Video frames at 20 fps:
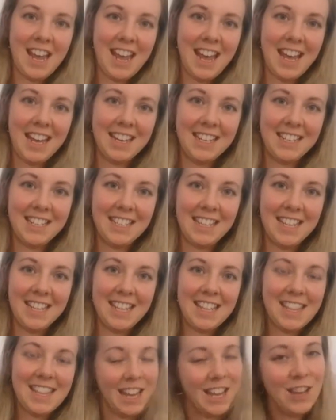and
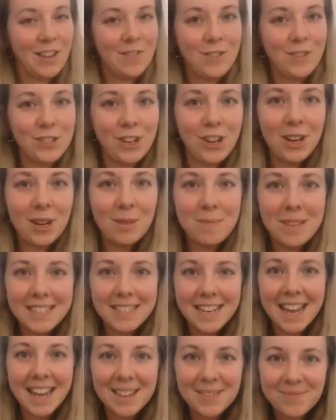thank you for joining me
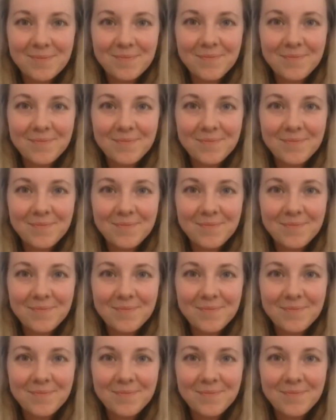today.